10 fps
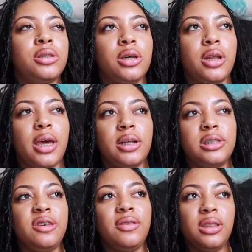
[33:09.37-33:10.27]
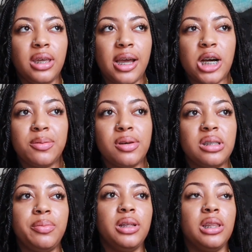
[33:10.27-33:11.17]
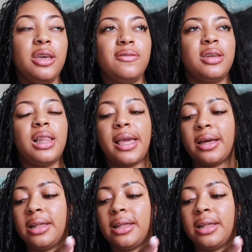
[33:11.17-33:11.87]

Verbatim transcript: to the ATV thing, I was supposed to be leaving at like